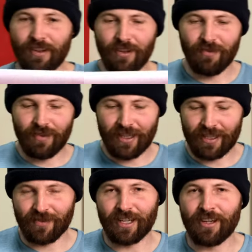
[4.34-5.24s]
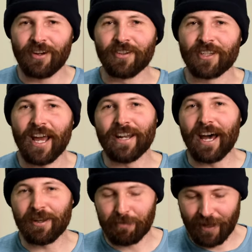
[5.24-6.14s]
these videos. An
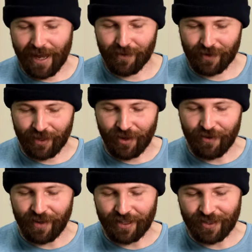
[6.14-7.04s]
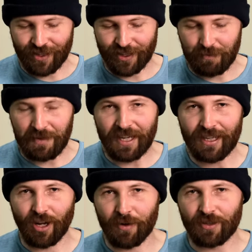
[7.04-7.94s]
unplanned video that is just me
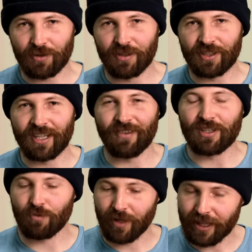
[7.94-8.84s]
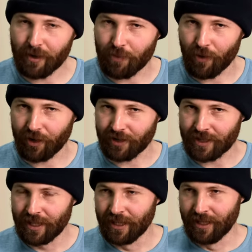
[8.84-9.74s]
going through a thing that's really important.
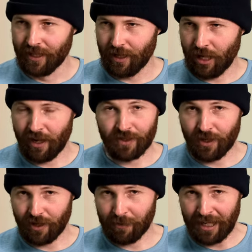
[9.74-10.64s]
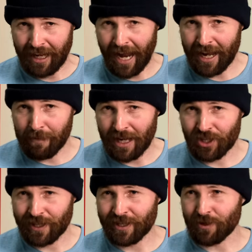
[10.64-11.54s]
There's not going to be any
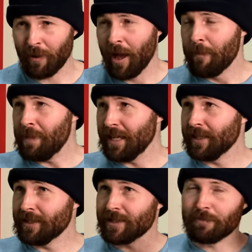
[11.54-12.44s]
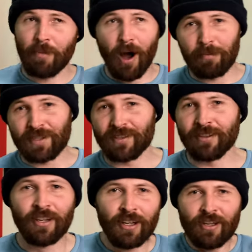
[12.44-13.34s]
animations or pings and pops and